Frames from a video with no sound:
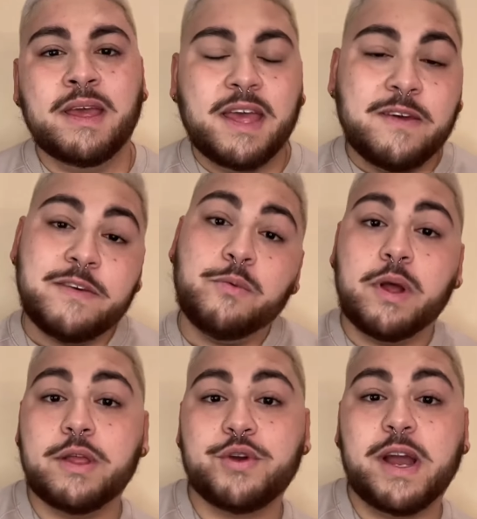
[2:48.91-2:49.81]
If you
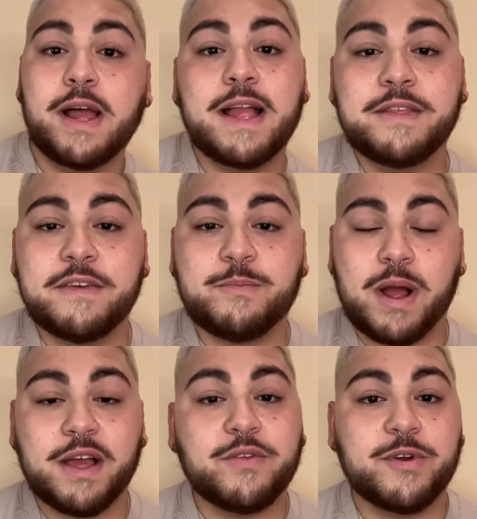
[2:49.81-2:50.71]
want to try out any of these
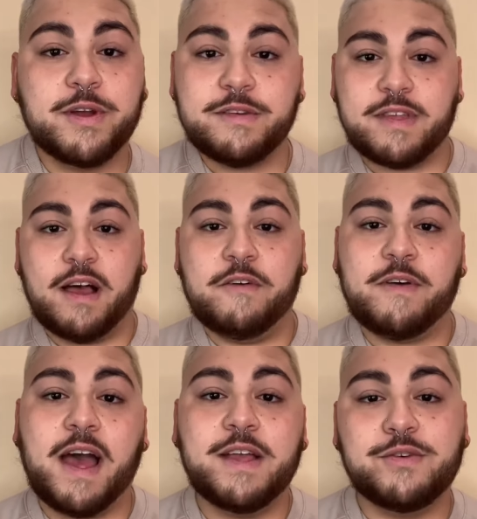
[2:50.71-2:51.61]
products for
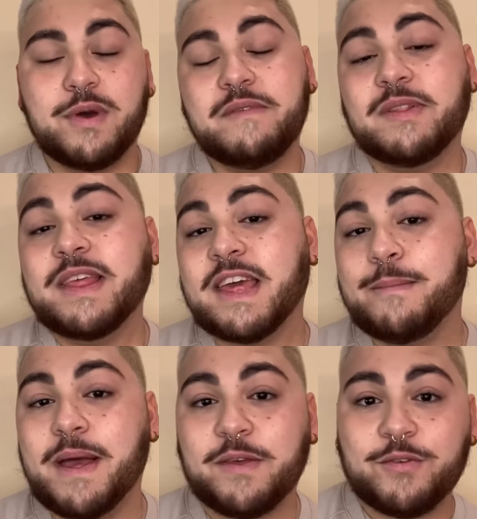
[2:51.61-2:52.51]
yourself, I do have a link in
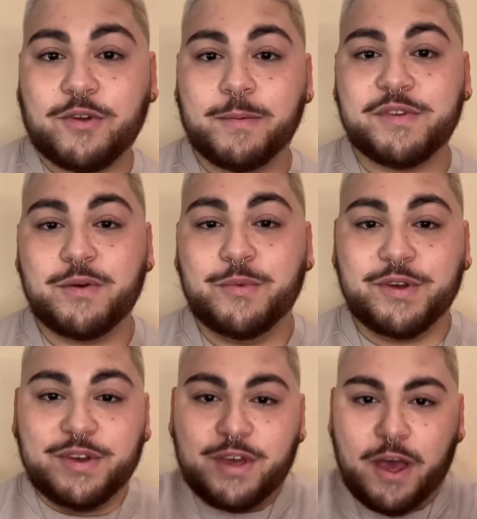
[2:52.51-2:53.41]
my description where you
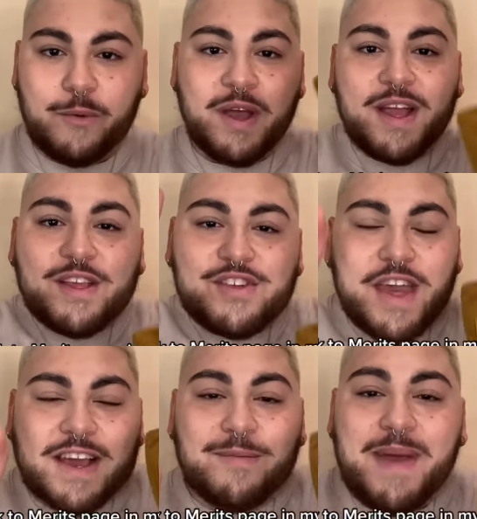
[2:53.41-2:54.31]
can go
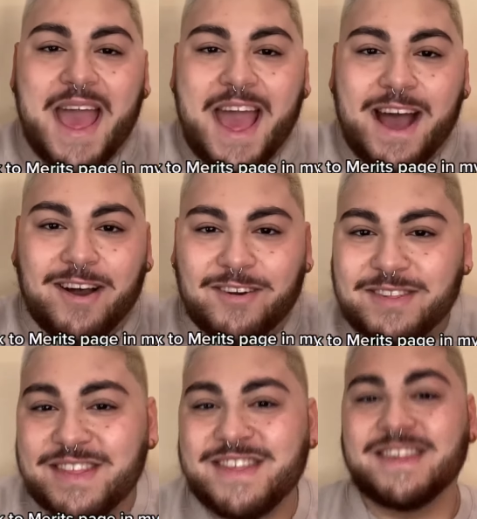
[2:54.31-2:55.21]
check them out
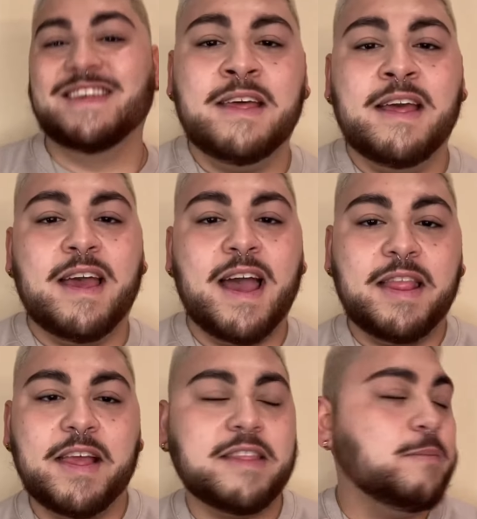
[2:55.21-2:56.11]
and
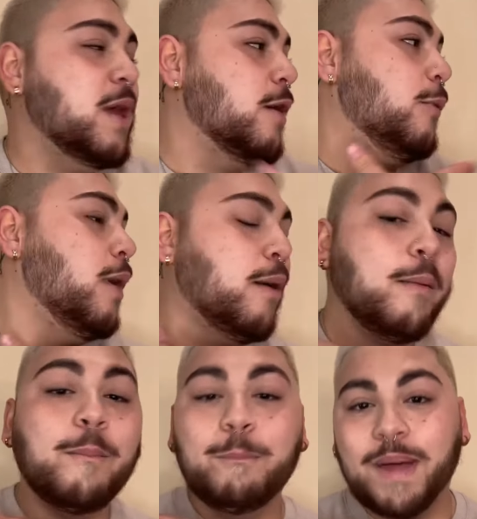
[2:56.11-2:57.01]
let them know
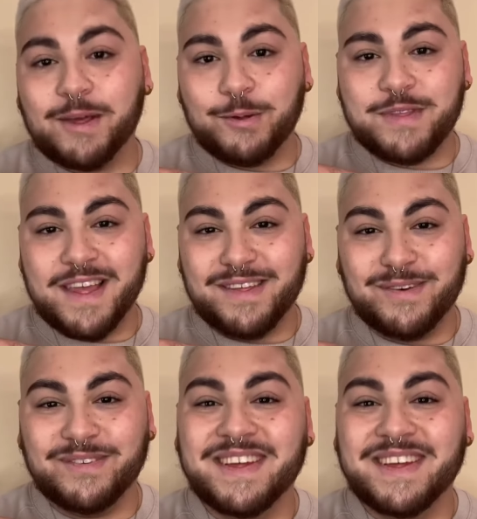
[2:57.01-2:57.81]
Michael sent you.